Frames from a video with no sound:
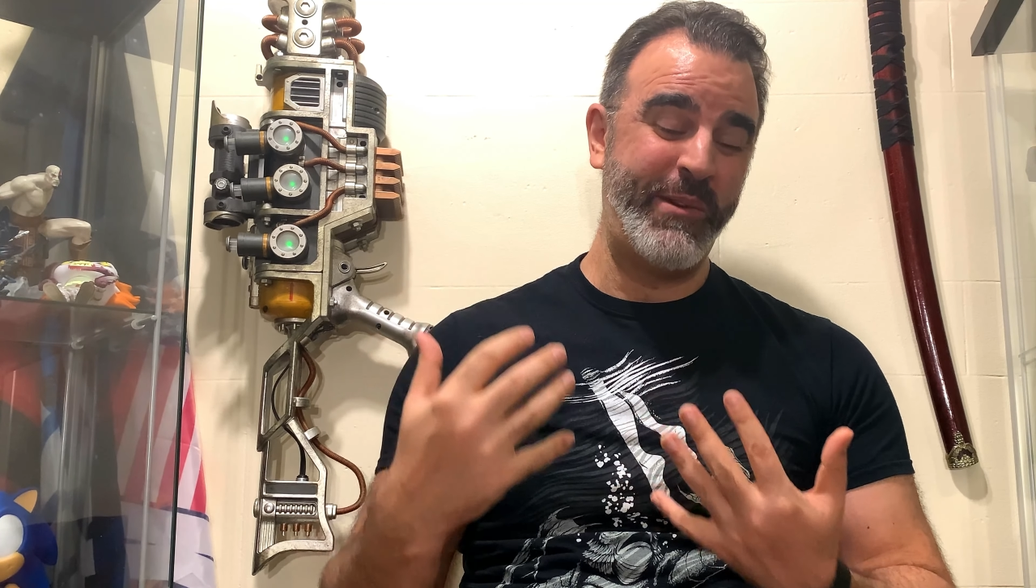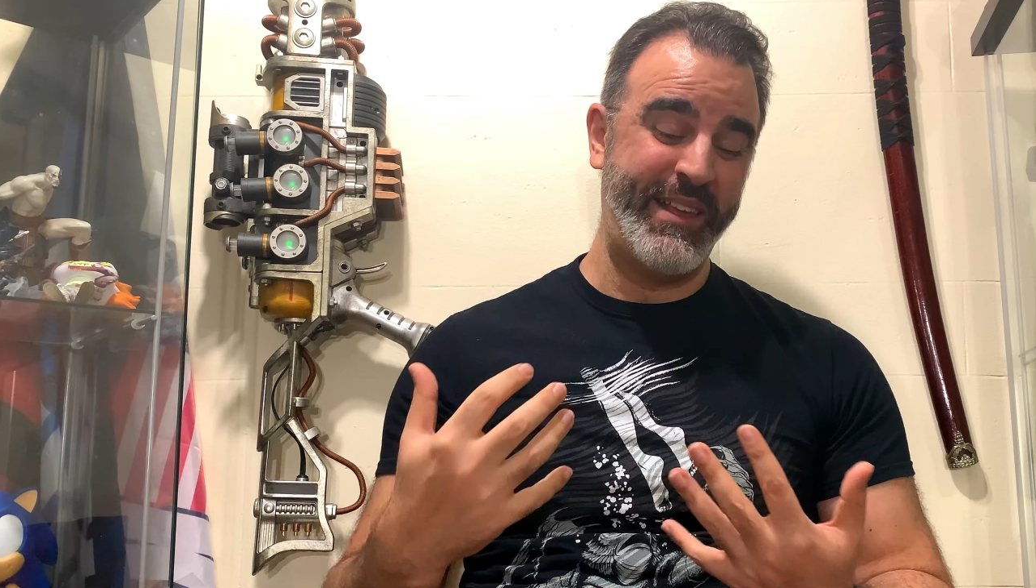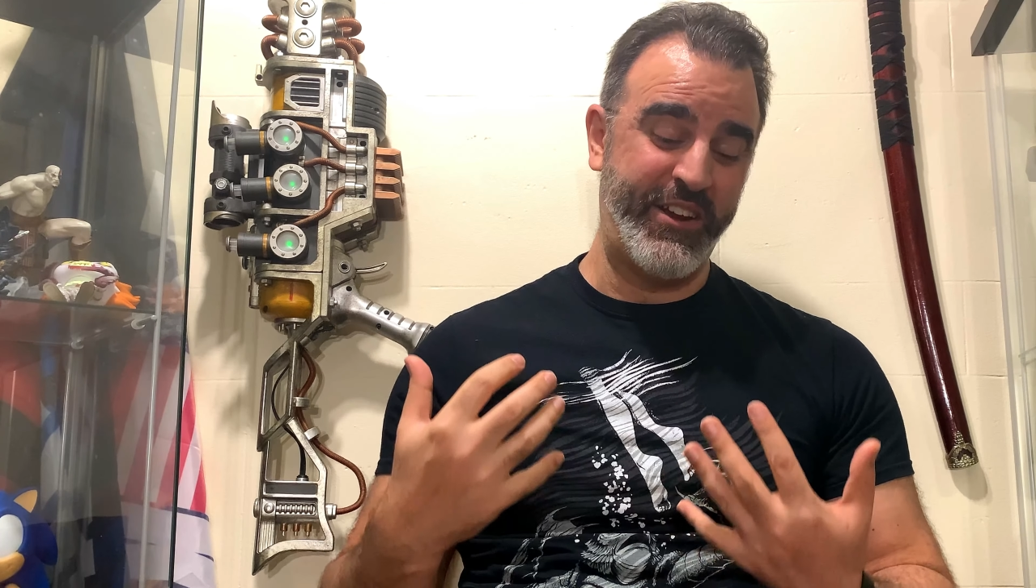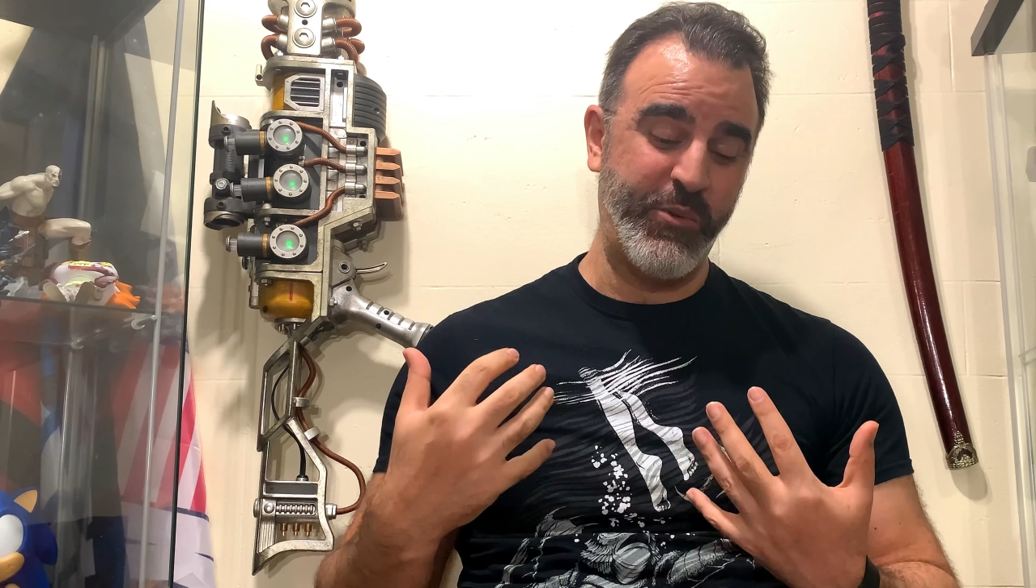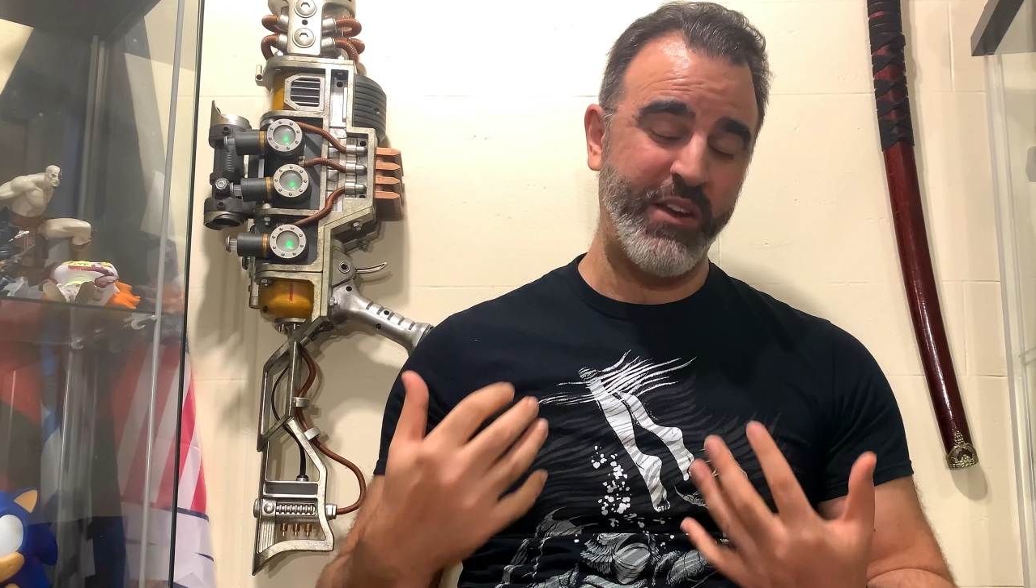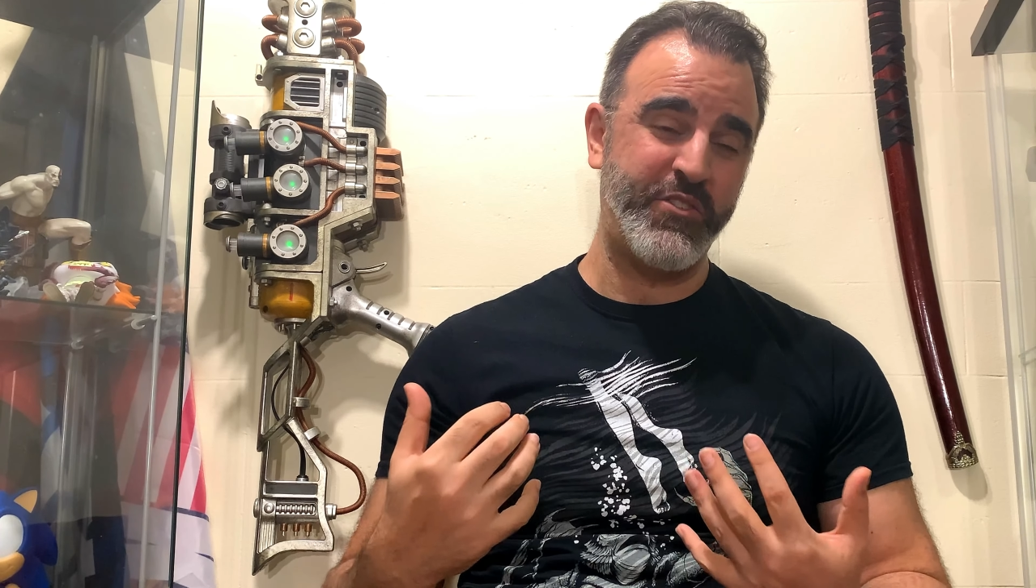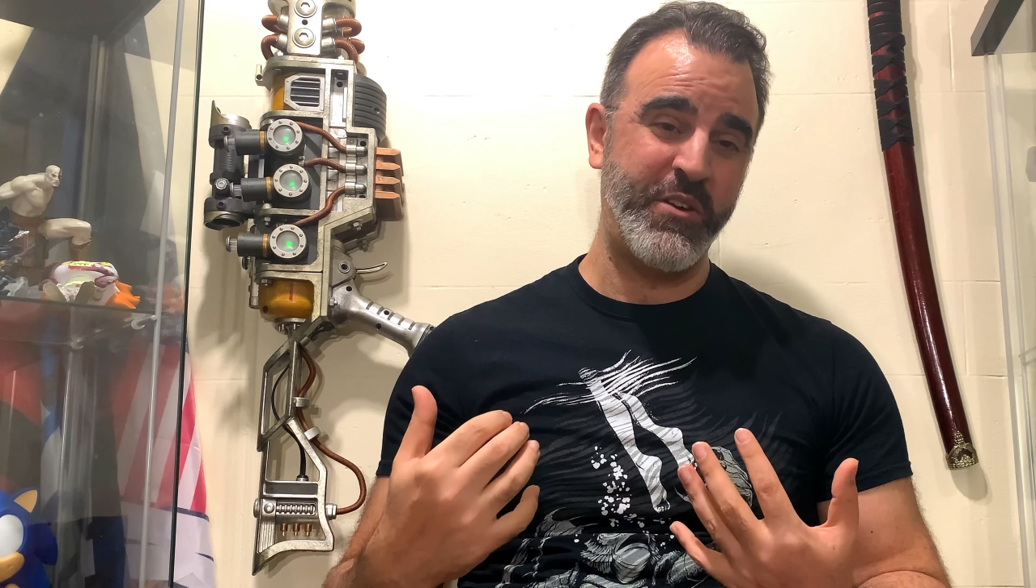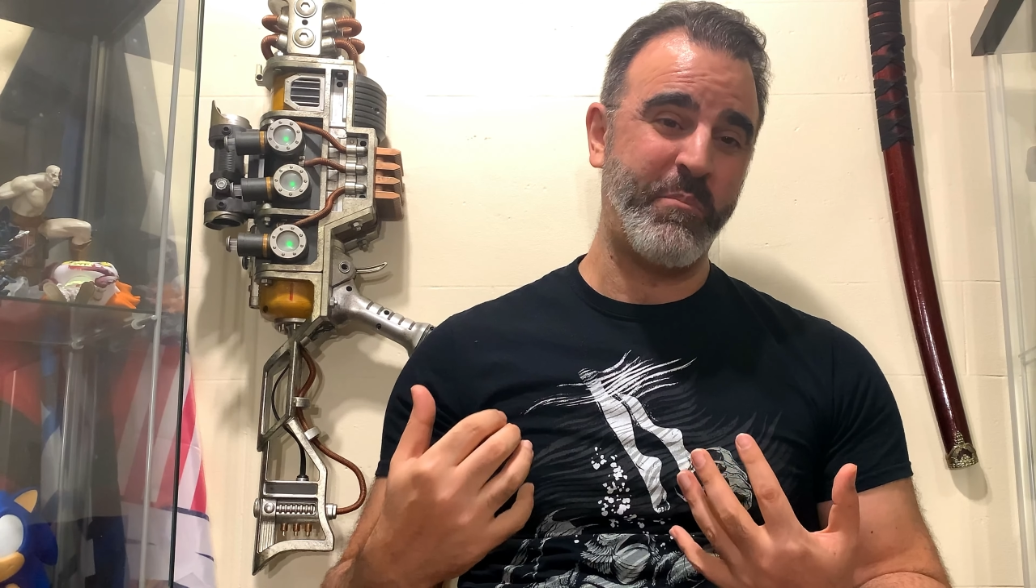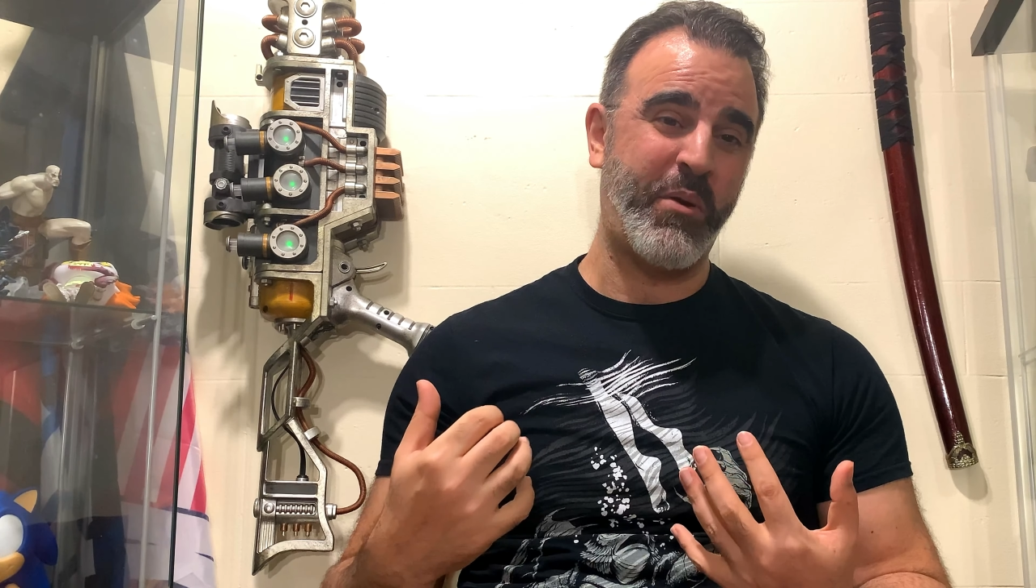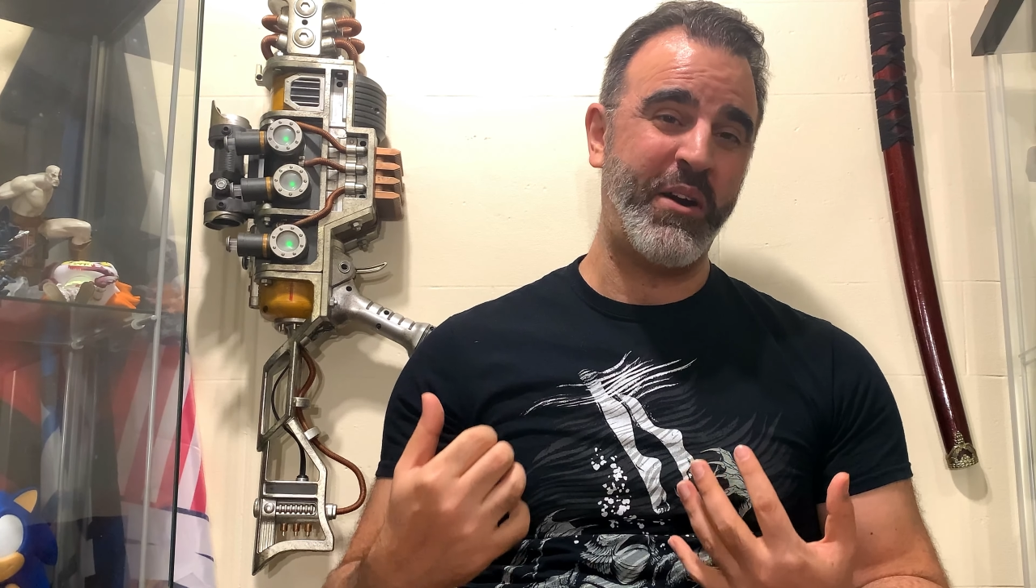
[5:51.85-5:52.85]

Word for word: really gutting